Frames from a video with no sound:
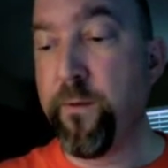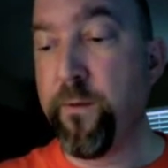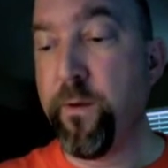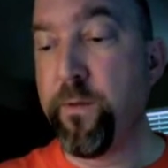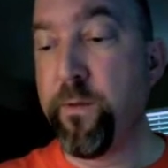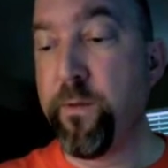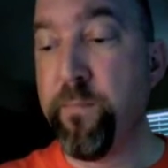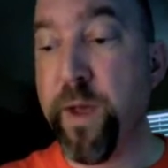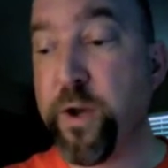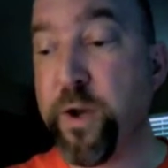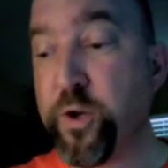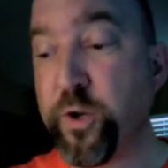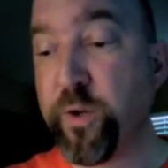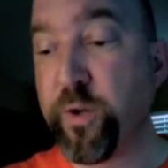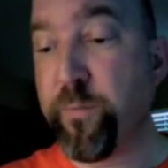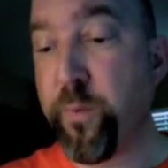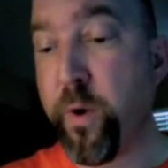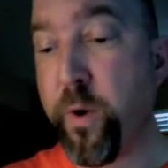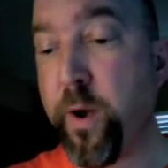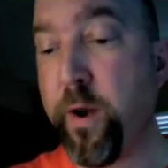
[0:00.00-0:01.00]
the measures of
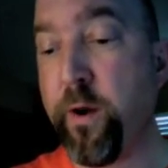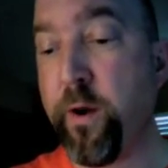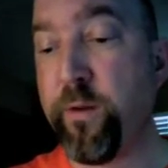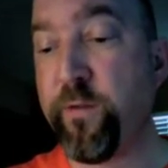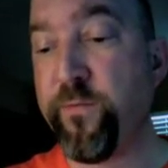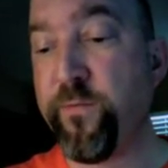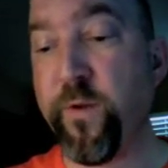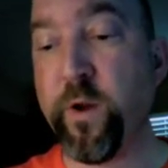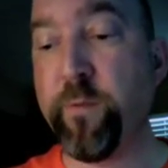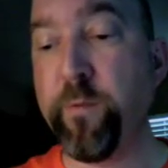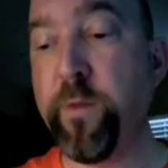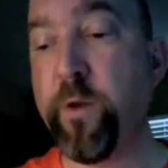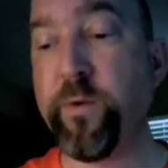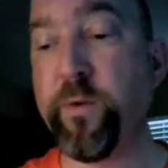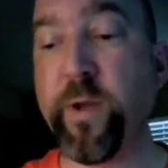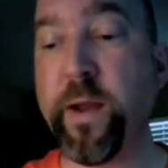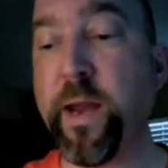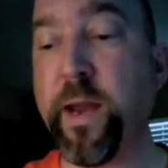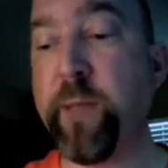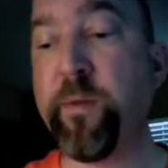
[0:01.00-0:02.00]
prayer, the fundamental
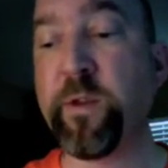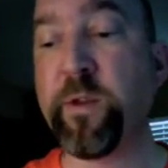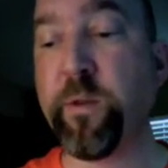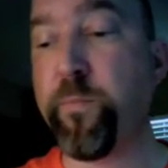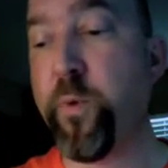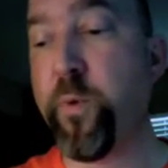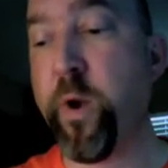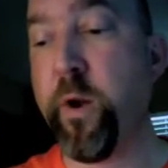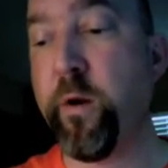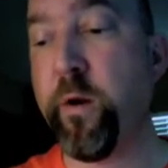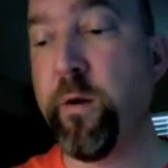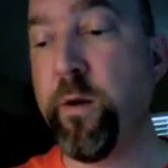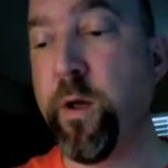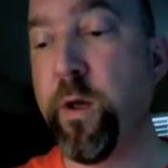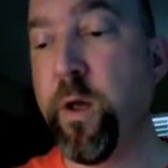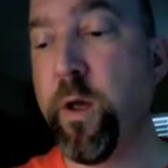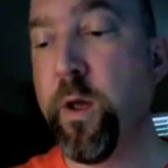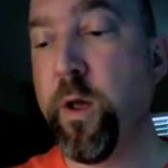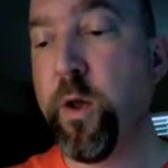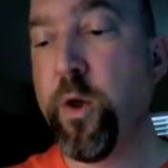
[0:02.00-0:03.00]
dynamics of prayer,
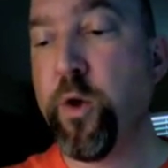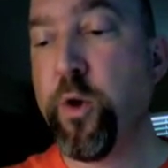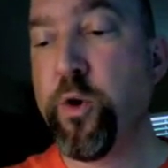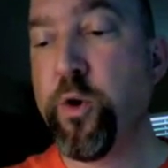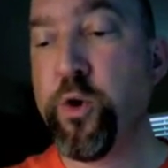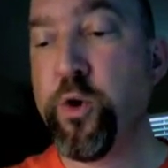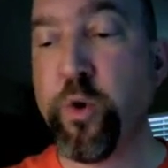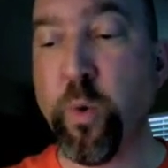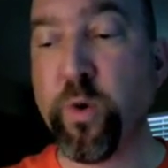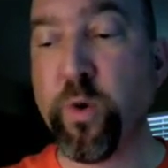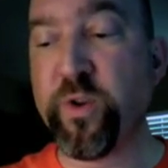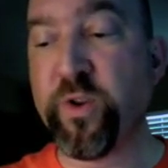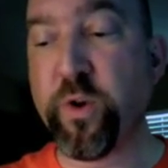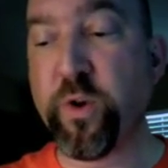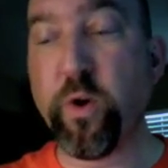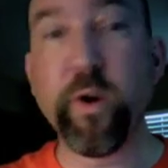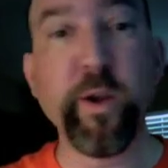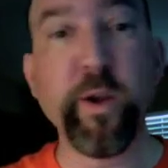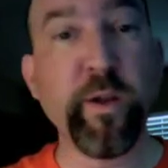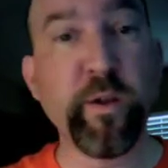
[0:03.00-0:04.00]
short
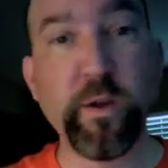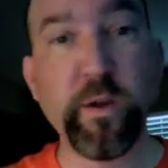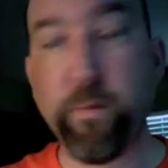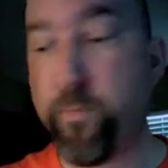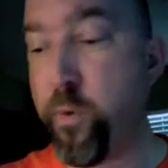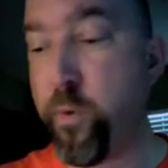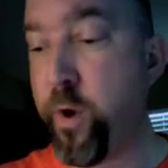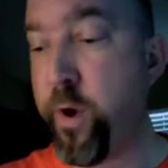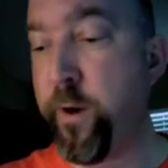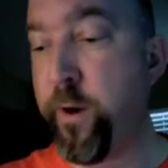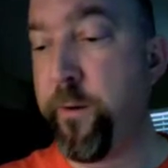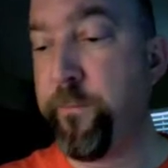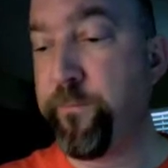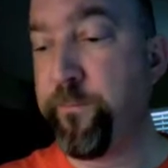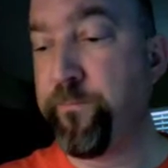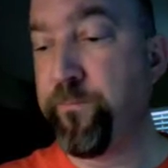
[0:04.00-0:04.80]
circuits to prayer,